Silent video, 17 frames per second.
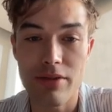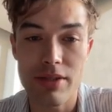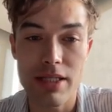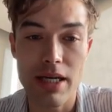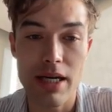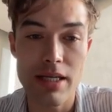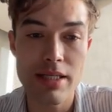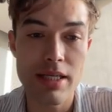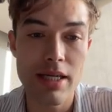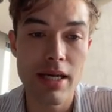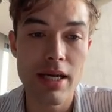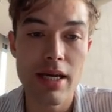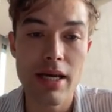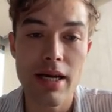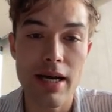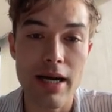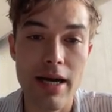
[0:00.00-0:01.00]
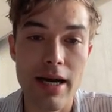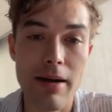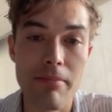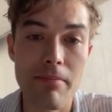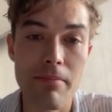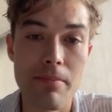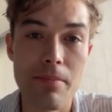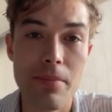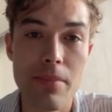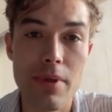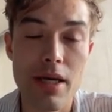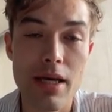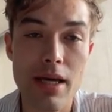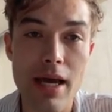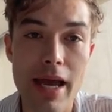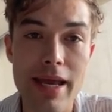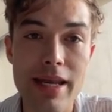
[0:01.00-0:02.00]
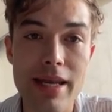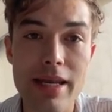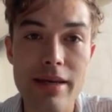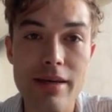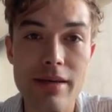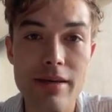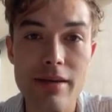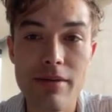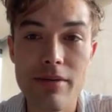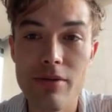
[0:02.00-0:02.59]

your SaaS. And